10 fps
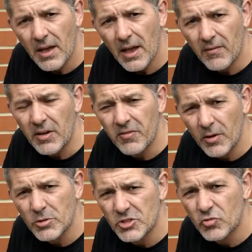heavy,
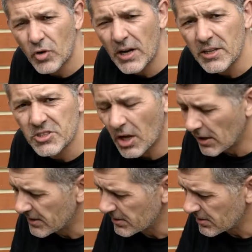feels really
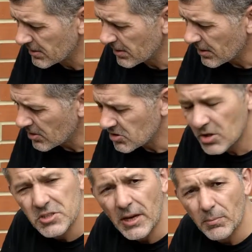solid.
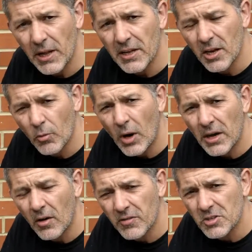Should take plenty of the
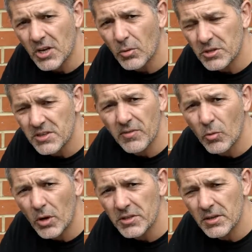weight off your shoulders if you
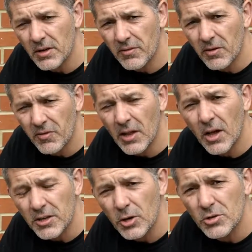want it, if you feel
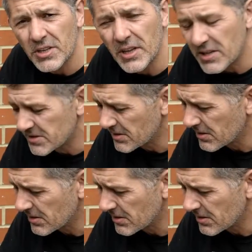like using this.